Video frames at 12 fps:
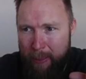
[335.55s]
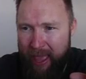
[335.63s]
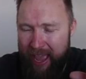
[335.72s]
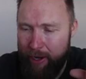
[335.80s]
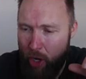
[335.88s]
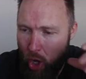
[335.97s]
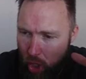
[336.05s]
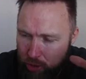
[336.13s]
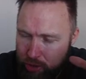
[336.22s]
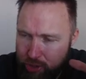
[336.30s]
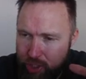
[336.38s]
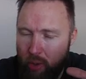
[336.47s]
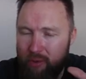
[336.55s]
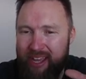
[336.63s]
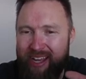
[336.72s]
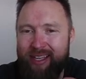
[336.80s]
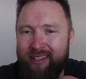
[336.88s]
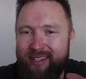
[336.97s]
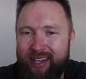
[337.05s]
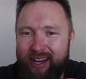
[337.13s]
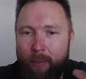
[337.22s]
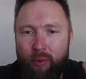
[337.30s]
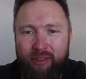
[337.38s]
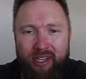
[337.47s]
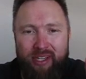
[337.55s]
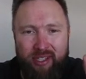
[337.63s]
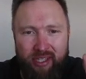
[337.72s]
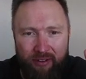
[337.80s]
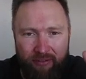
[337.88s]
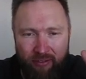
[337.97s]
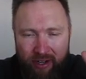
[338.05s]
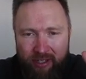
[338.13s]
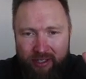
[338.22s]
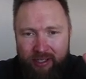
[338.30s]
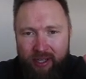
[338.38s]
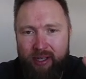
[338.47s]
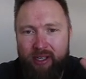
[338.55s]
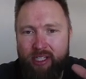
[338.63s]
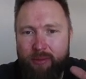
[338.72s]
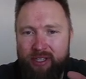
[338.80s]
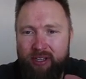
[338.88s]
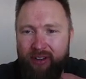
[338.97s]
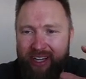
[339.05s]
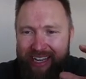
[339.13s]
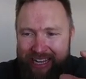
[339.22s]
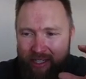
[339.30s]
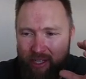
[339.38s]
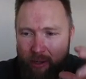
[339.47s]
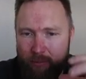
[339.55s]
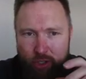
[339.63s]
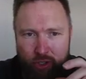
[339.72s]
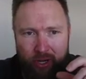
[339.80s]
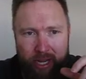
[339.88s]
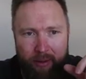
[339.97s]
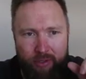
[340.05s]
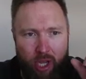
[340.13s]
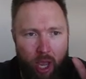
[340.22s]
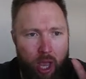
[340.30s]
and also they get set up with these different specific income streams.